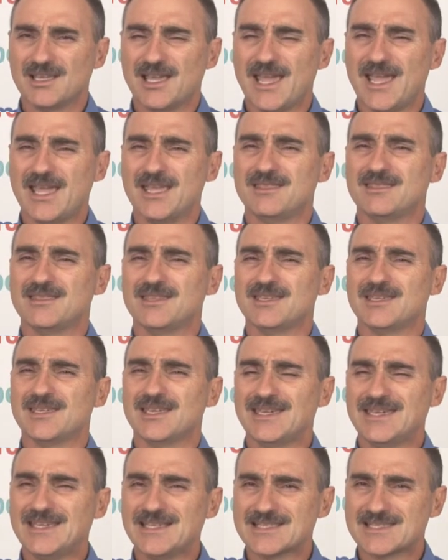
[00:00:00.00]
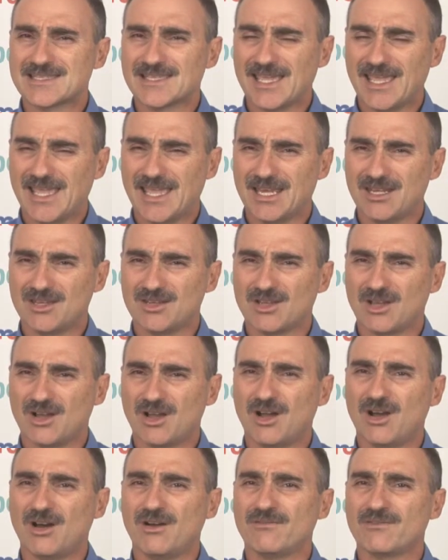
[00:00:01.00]
and the east end
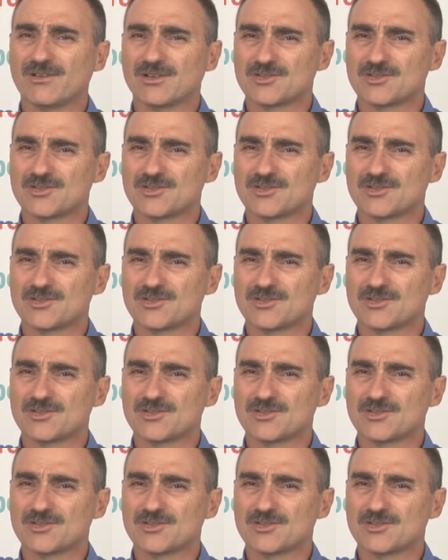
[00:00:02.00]
of